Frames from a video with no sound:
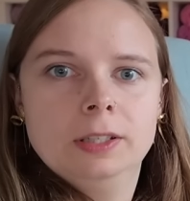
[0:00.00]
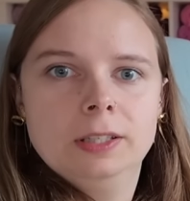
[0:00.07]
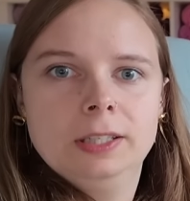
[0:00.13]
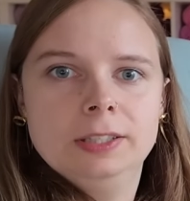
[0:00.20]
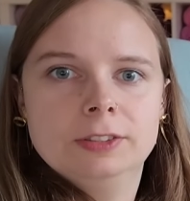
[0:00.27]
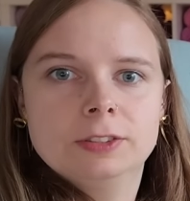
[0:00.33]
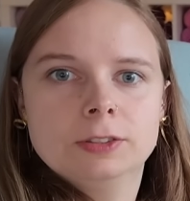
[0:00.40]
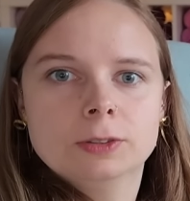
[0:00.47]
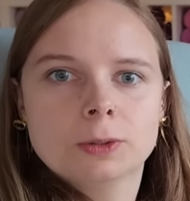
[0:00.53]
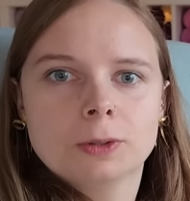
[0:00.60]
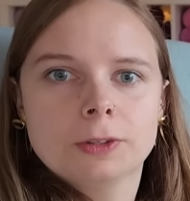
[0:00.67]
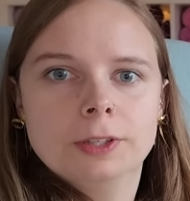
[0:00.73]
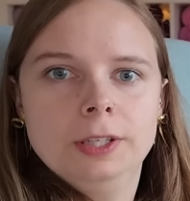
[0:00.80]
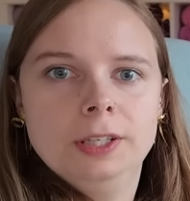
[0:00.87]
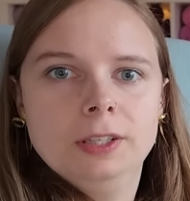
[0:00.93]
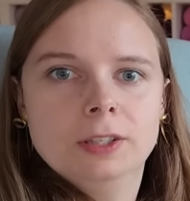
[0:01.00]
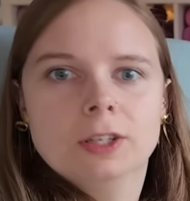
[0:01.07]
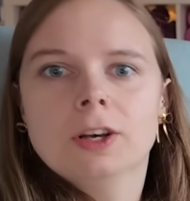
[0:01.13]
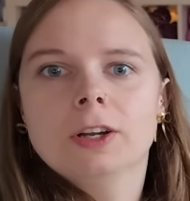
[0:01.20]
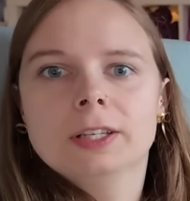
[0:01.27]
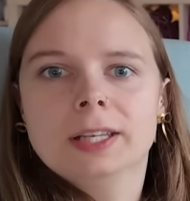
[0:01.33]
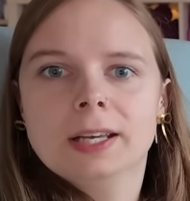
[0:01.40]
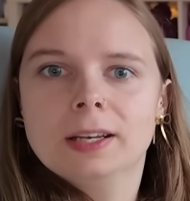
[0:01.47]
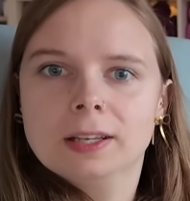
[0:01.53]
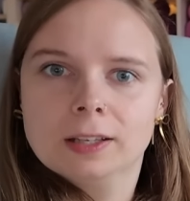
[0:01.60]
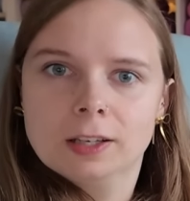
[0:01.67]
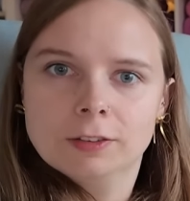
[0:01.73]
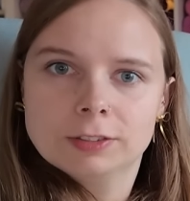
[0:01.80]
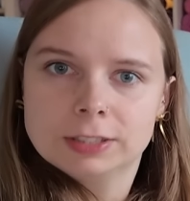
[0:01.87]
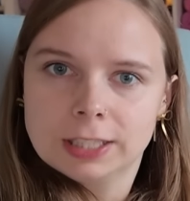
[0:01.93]
it's Nori not getting
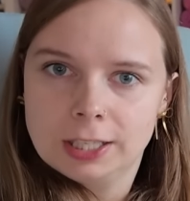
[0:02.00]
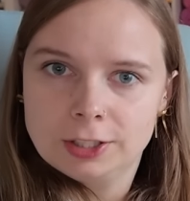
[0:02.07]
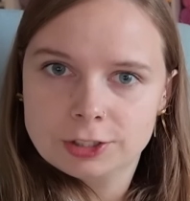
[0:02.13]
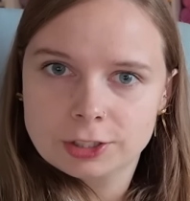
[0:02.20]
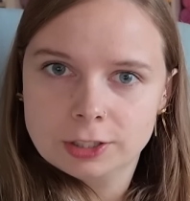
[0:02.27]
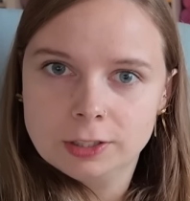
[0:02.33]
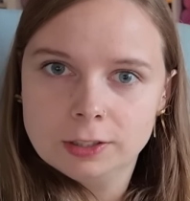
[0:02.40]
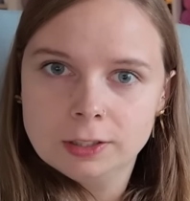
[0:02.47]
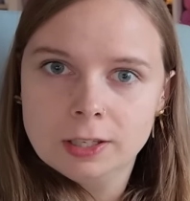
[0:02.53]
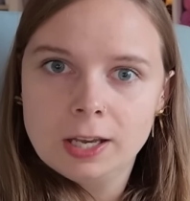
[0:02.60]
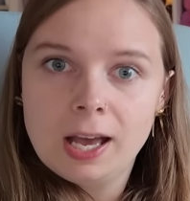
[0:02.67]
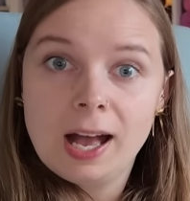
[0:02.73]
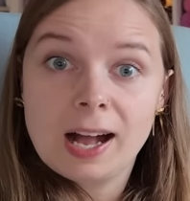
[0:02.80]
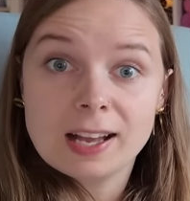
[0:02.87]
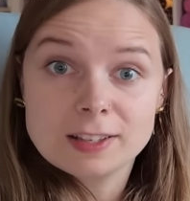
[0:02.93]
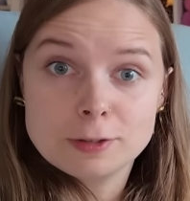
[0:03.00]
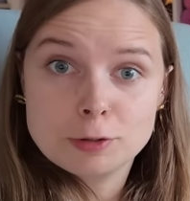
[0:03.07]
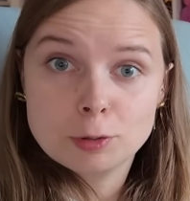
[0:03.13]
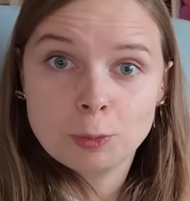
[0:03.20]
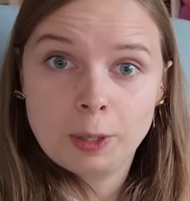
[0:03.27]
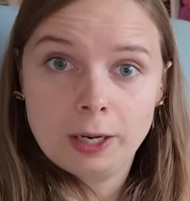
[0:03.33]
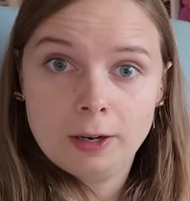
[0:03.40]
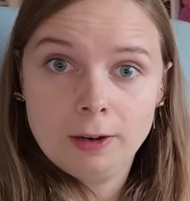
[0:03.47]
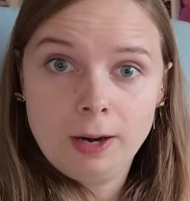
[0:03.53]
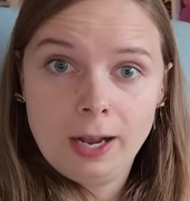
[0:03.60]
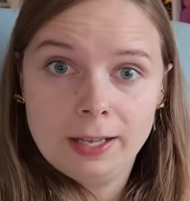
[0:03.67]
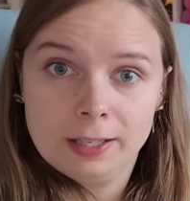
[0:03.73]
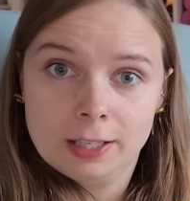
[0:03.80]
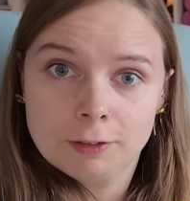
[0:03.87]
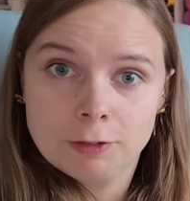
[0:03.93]
enough attention. I swear
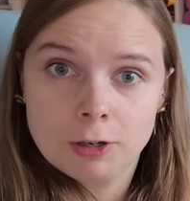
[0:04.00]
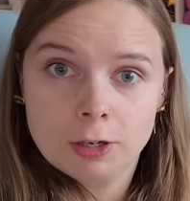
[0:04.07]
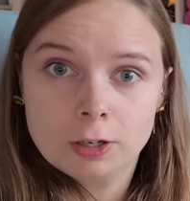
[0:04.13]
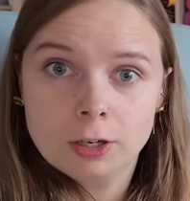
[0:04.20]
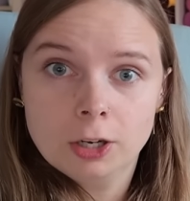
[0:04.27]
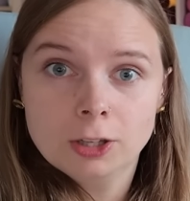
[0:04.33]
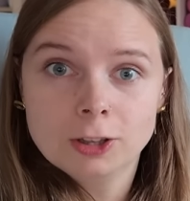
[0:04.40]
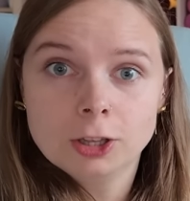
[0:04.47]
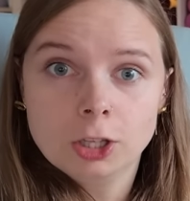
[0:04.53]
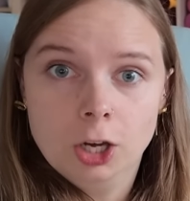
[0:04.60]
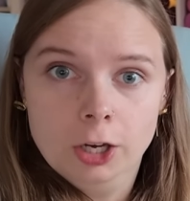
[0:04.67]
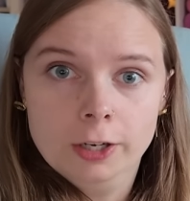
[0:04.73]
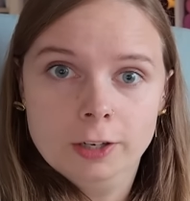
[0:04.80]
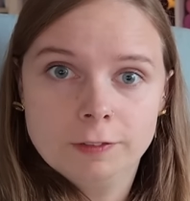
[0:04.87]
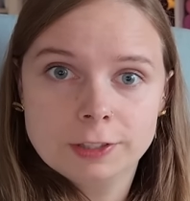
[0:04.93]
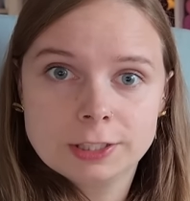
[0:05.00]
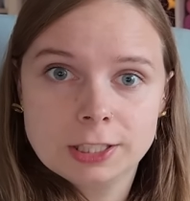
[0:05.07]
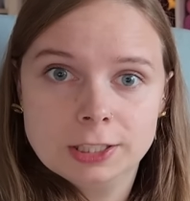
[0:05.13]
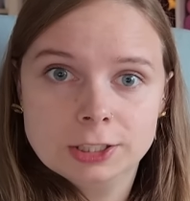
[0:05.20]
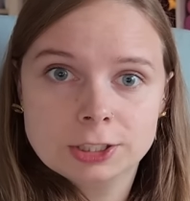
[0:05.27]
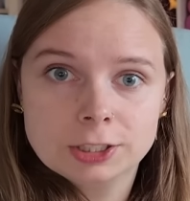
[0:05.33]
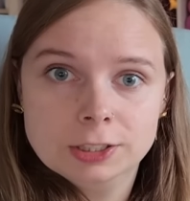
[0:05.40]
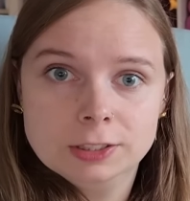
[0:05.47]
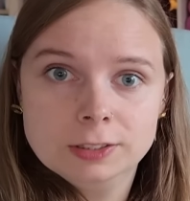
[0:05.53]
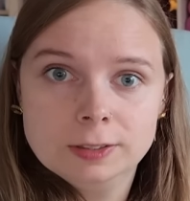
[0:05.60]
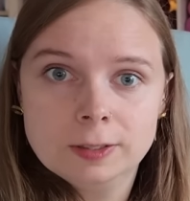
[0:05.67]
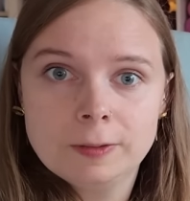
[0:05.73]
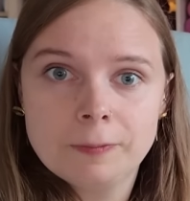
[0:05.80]
I give her a lot of attention,